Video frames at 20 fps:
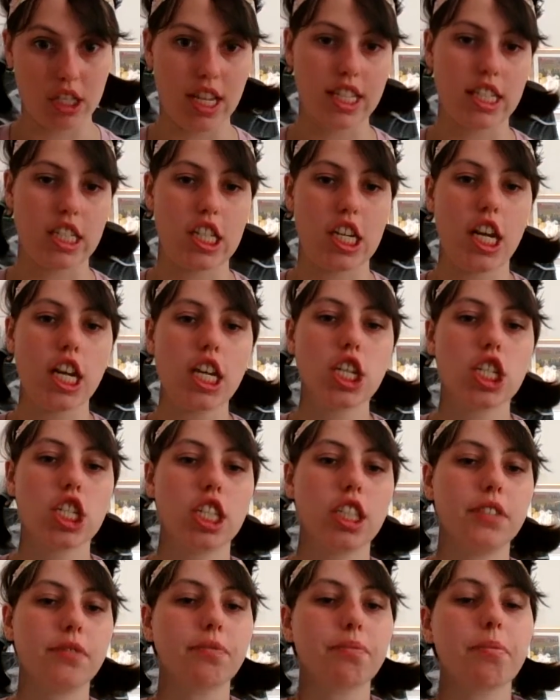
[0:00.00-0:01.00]

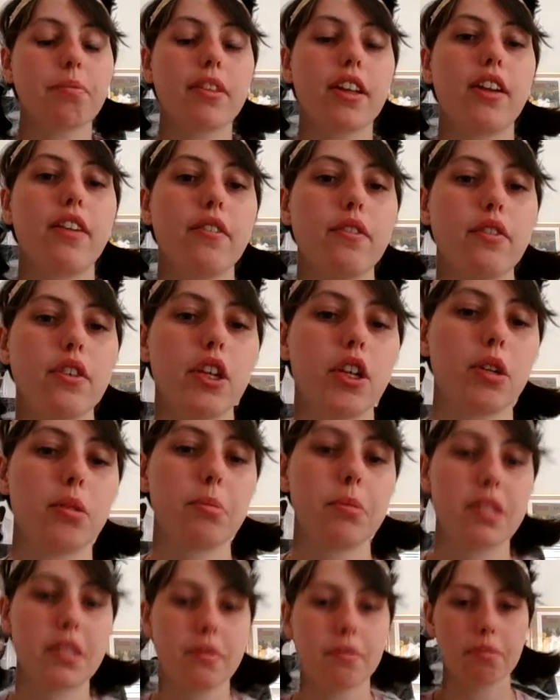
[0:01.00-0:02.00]
Destination
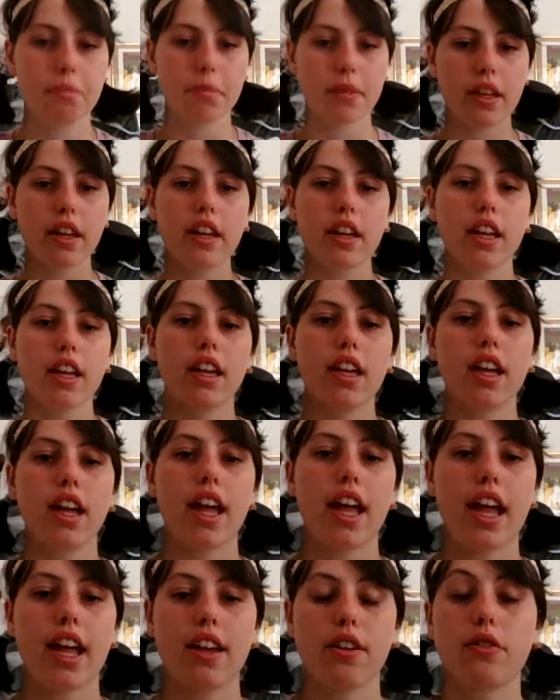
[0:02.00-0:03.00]
films.
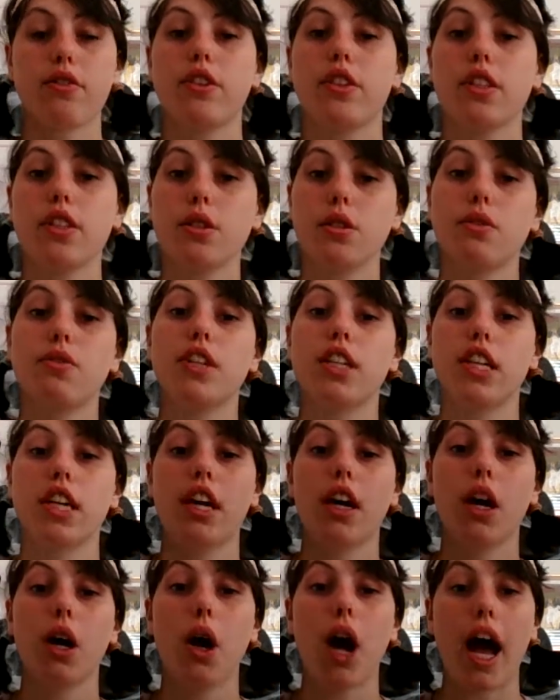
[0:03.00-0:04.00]
And for this
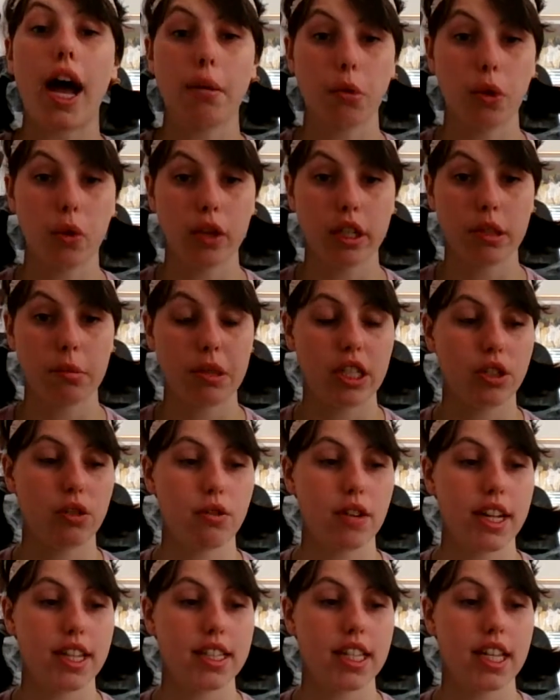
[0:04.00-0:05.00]
video, I'm going to be
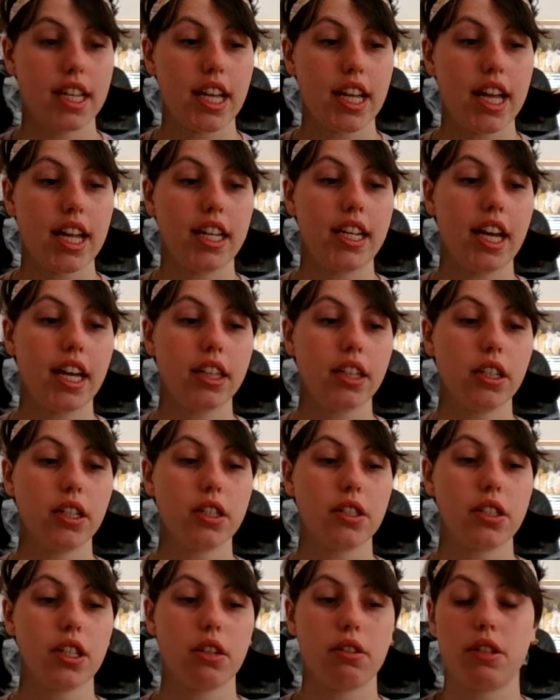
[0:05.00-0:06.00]
addressing
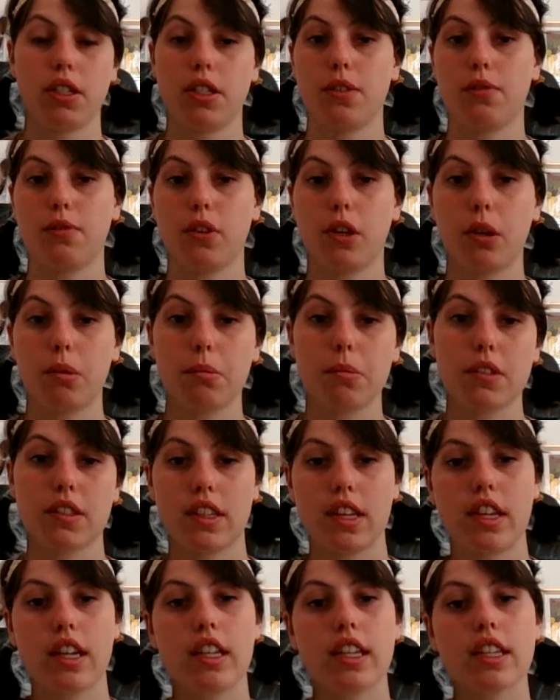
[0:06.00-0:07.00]
another series of films,
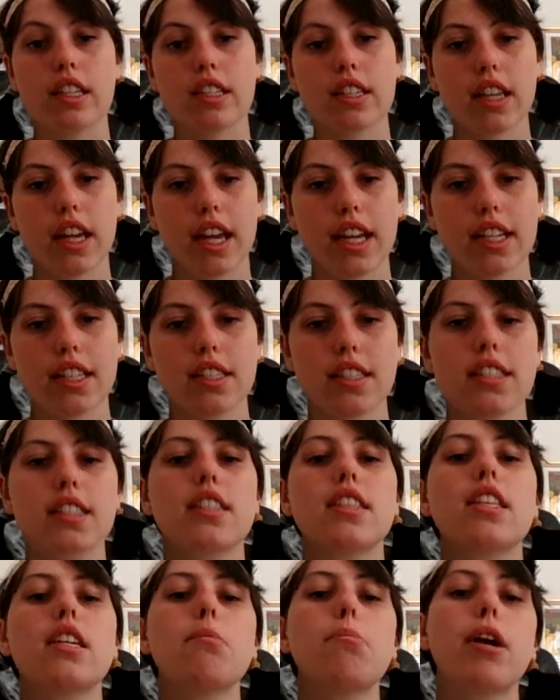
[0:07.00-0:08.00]
and in this case,
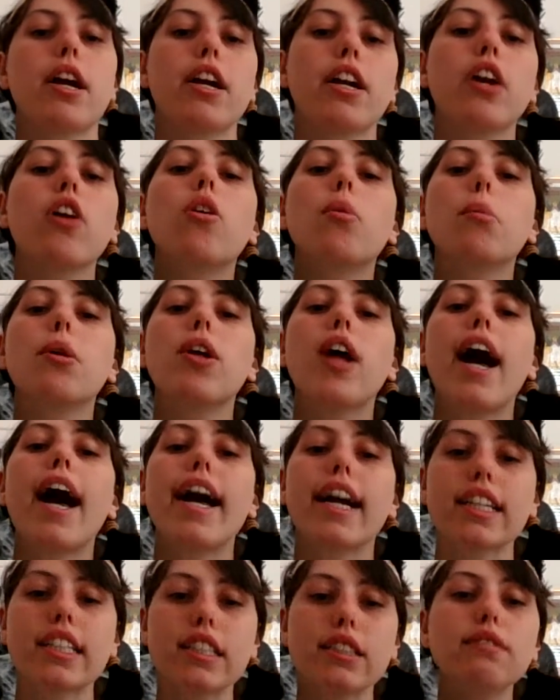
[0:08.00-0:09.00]
the Paranormal
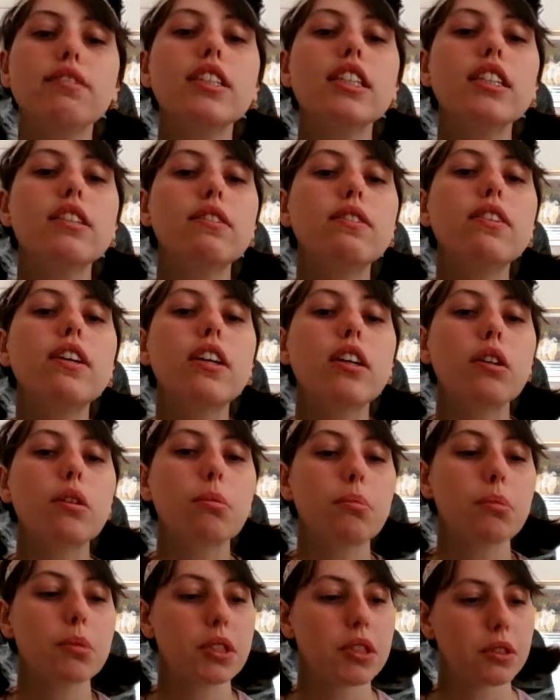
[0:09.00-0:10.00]
Activity
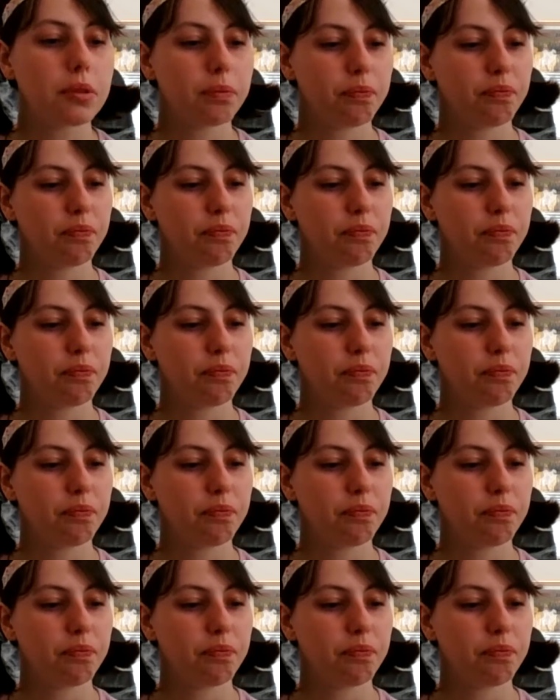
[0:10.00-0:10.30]
films,